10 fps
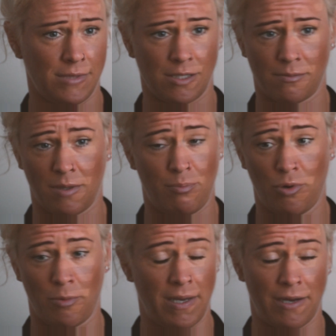So my
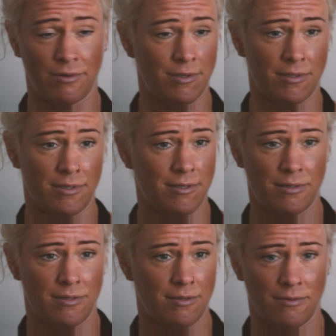poor
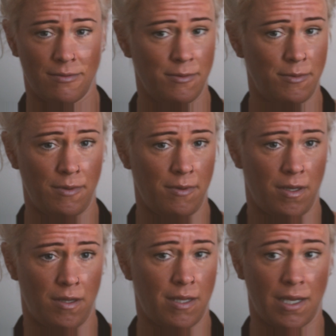parents,
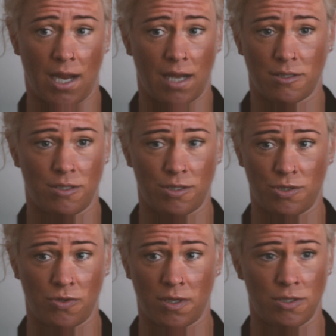they had to just
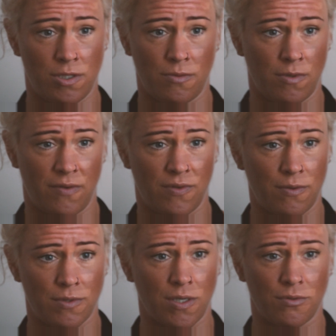try and do whatever they
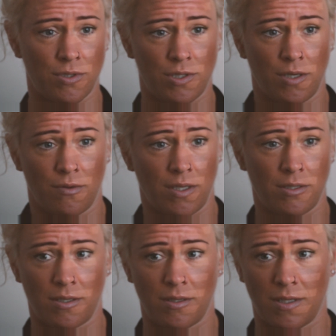were told to do.
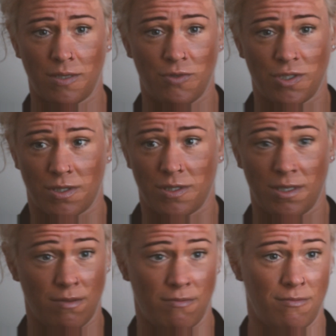They just
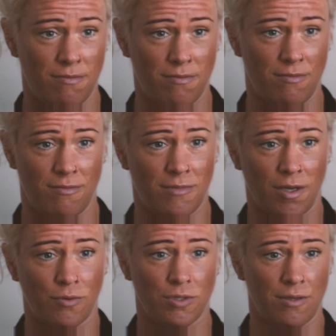didn't know
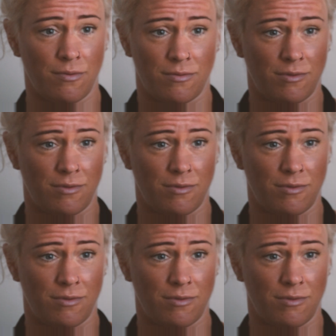what they were